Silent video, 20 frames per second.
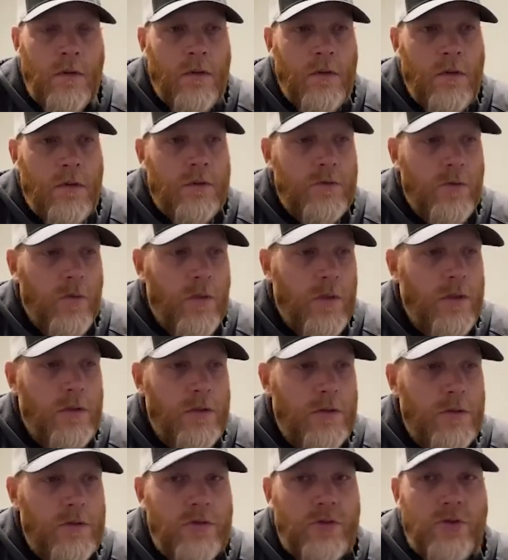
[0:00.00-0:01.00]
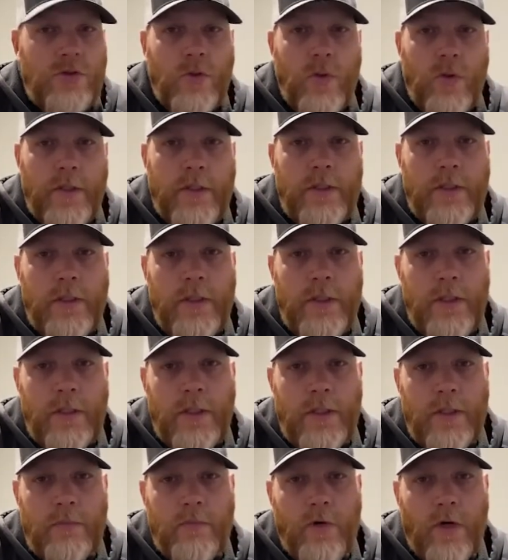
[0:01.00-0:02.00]
So we're going to join
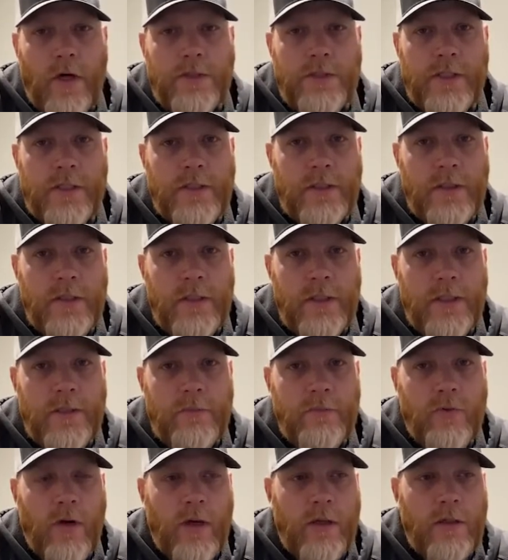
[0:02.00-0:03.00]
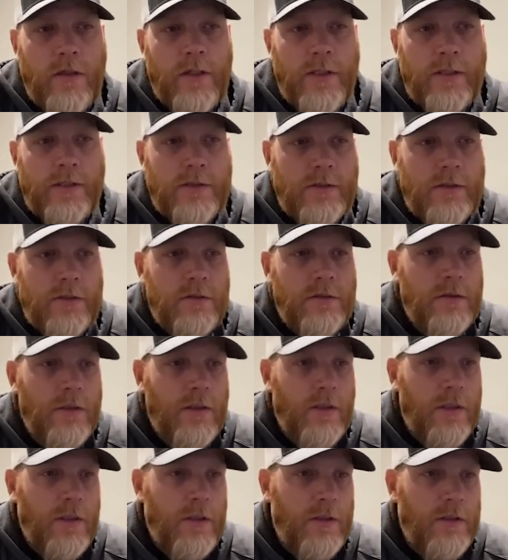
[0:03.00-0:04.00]
the project in progress.
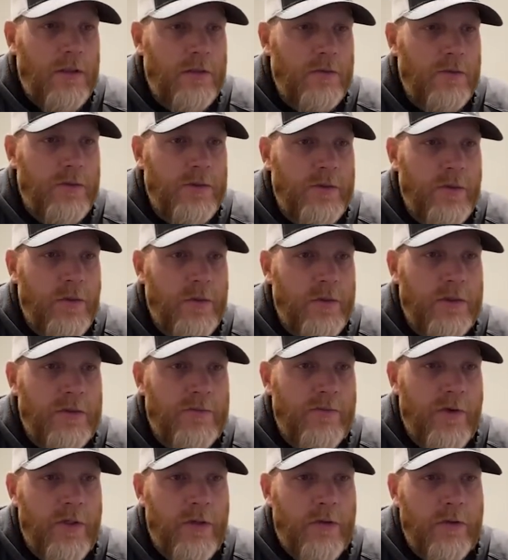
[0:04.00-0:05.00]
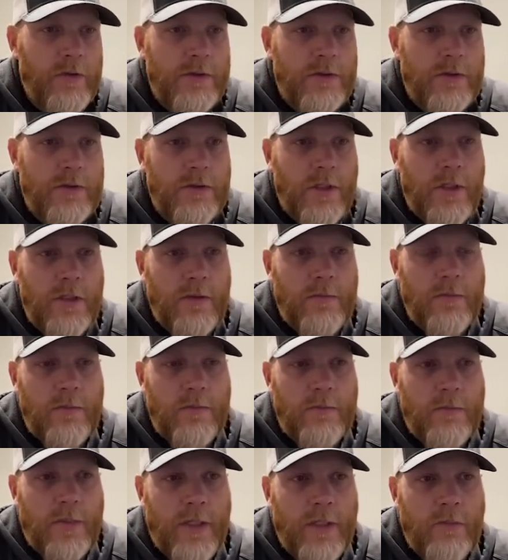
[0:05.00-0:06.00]
As we see with this video, this is
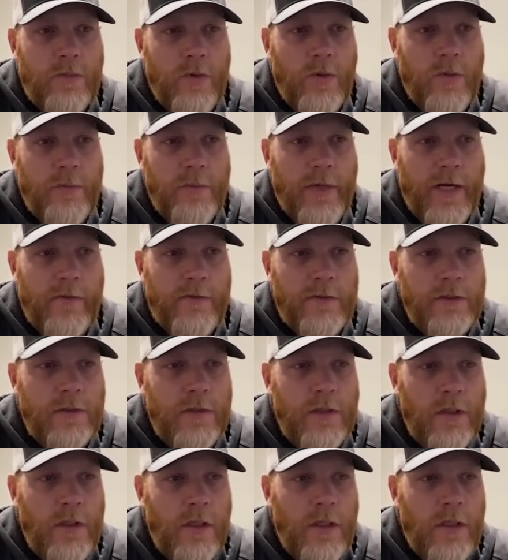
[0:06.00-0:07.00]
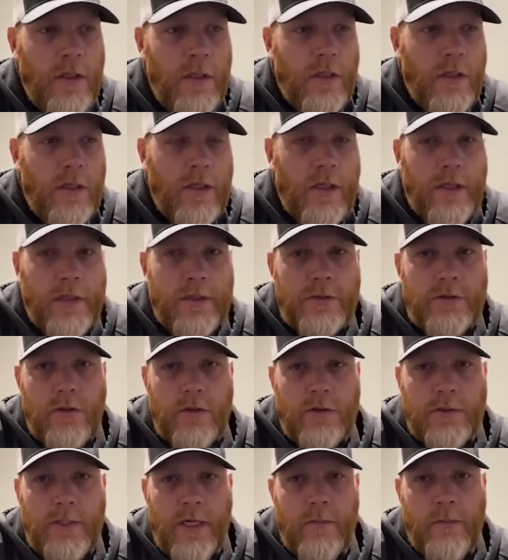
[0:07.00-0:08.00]
my employee Byron. He
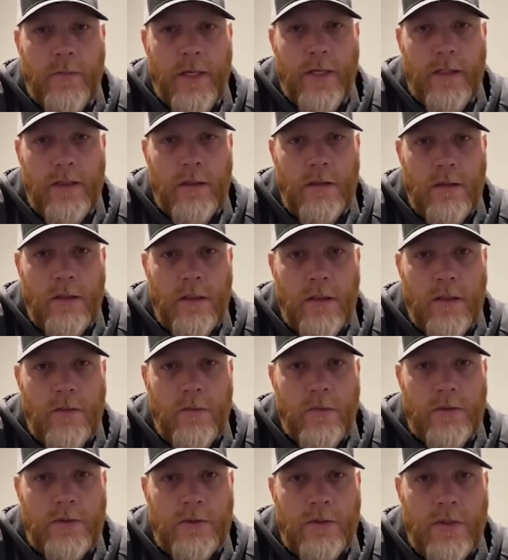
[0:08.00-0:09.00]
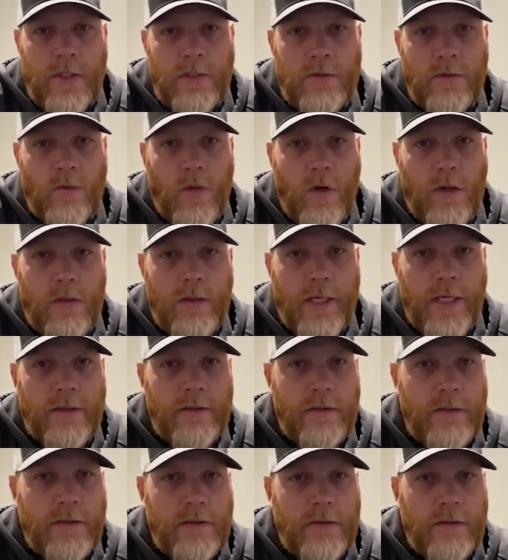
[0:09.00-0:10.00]
starts out by, we still like to water down
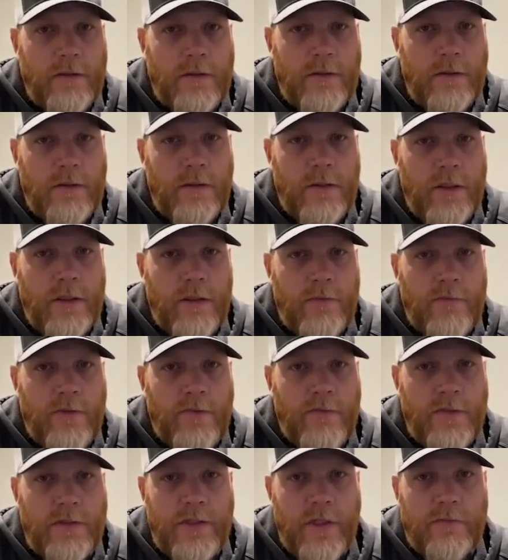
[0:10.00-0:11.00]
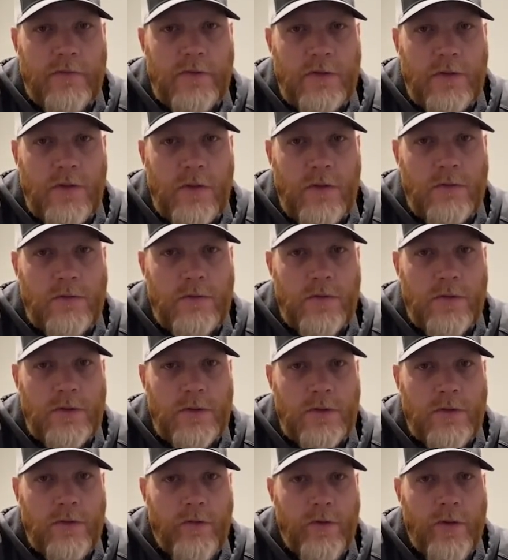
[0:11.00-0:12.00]
the 57 stone, which is
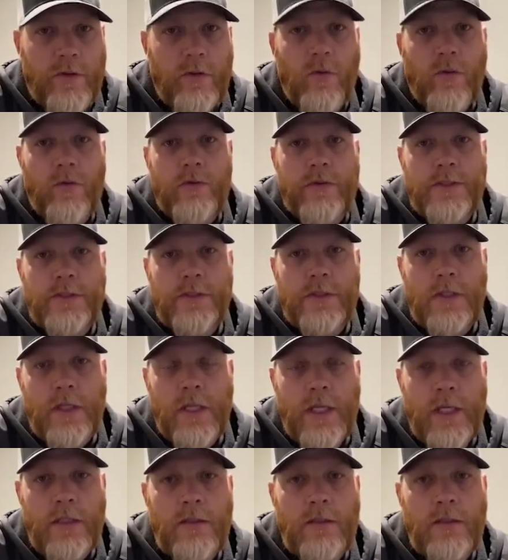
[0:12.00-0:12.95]
a 3/4 inch clean.